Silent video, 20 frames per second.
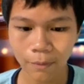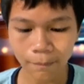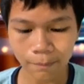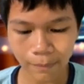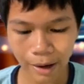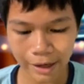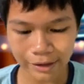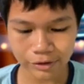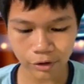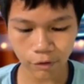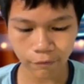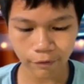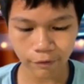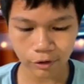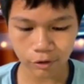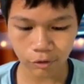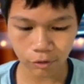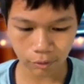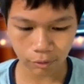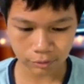might
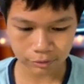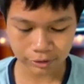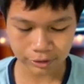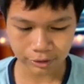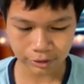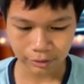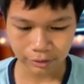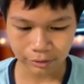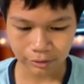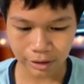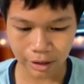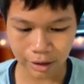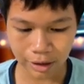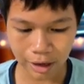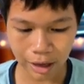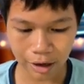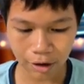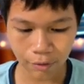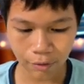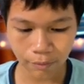overlook. That
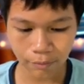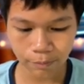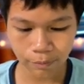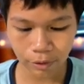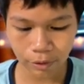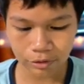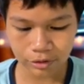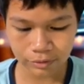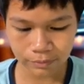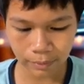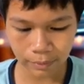our opponent